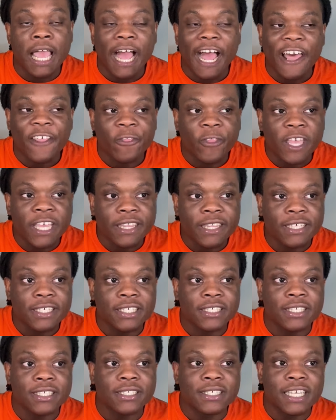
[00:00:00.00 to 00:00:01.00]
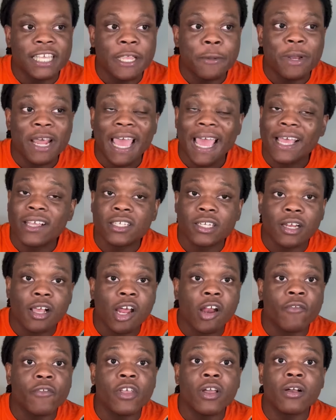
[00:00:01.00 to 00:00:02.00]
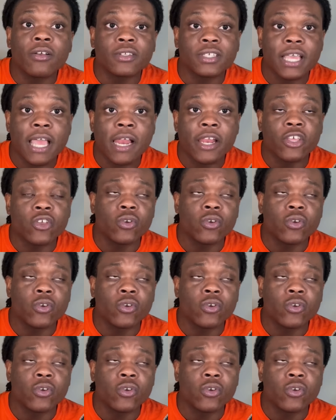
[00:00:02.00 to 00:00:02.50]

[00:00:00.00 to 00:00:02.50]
I think this is a team that has a lot of young talent.